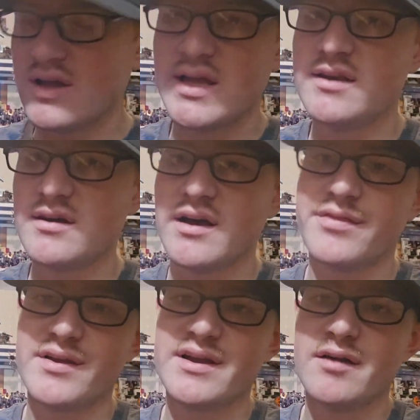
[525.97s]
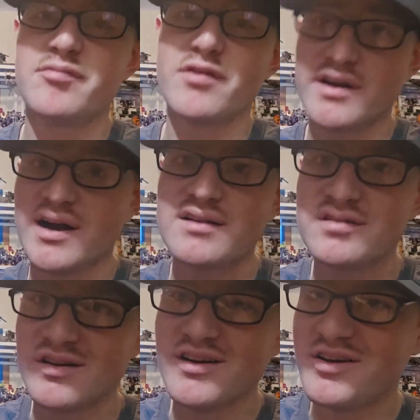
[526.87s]
and I think I forgot
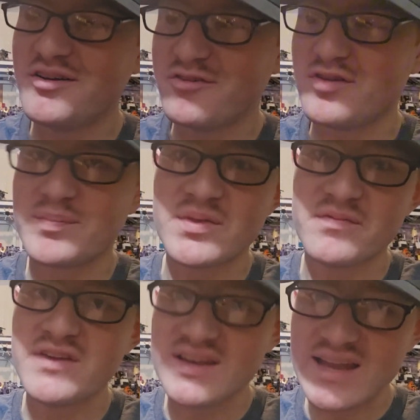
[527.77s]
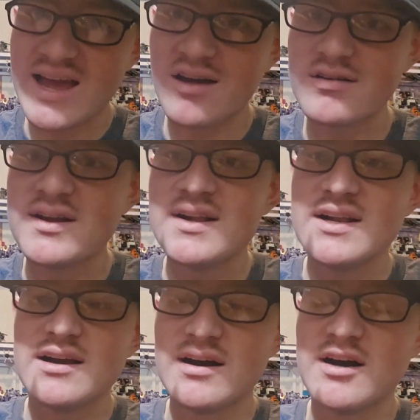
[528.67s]
to flip the feet down,
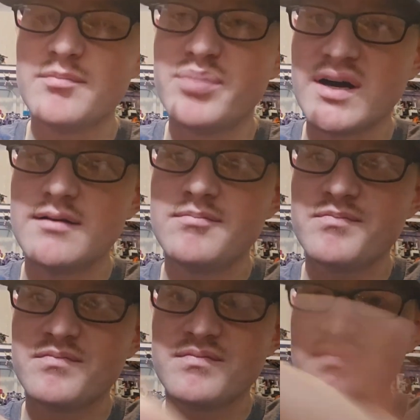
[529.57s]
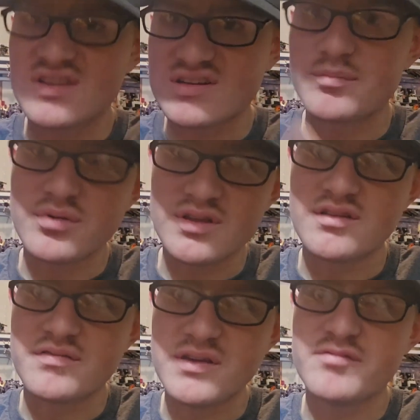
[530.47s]
but simply the
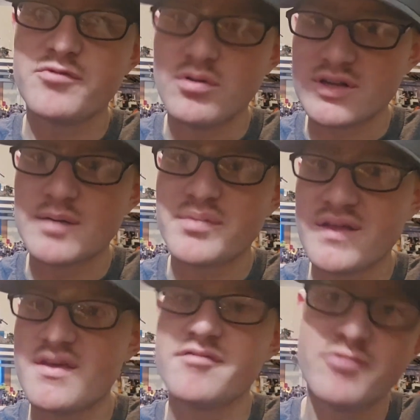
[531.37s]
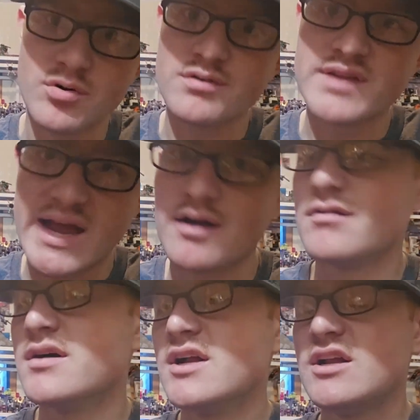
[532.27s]
feet fold up and they fold down
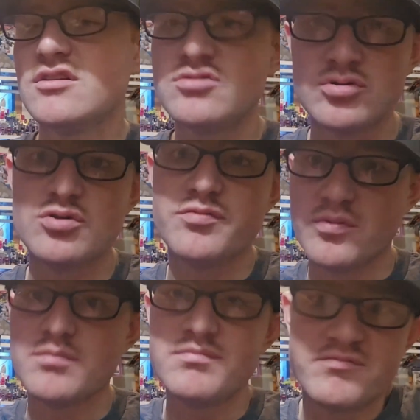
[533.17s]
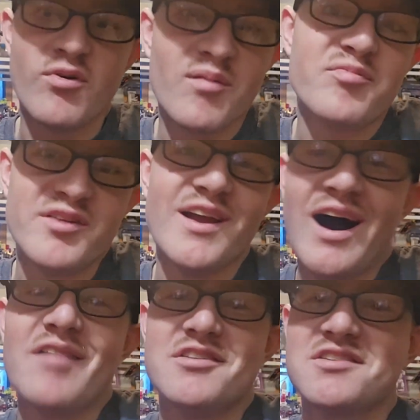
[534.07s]
to form feet,
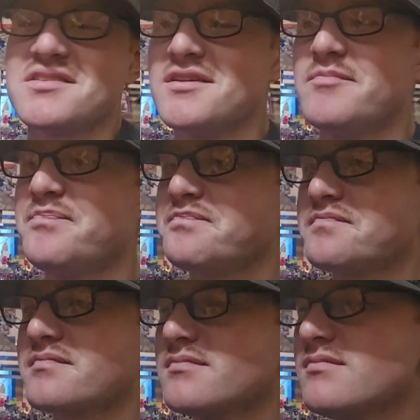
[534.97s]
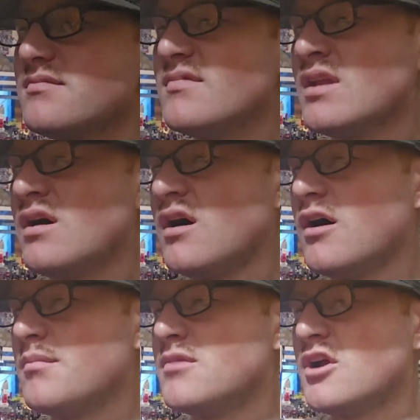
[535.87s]
obviously.
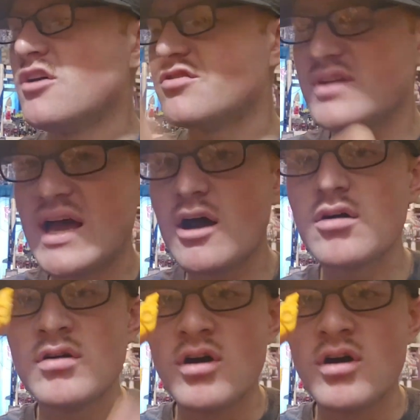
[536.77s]
So now